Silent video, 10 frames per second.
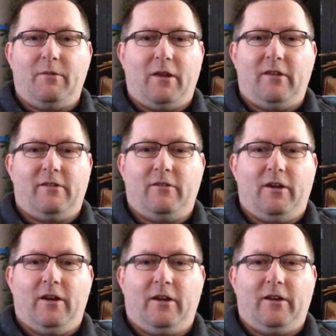about this
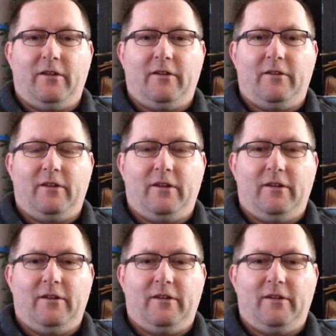drug
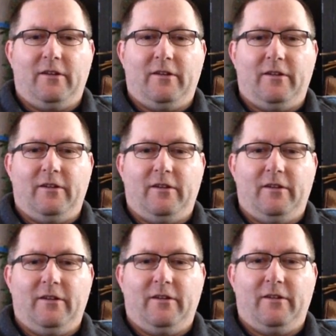
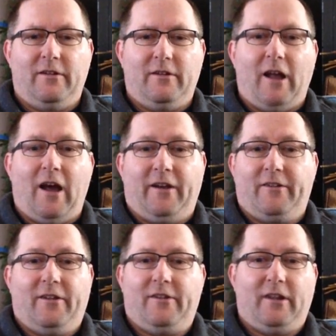is
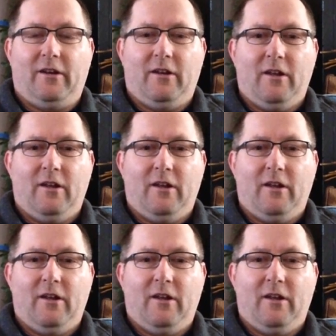non-existent.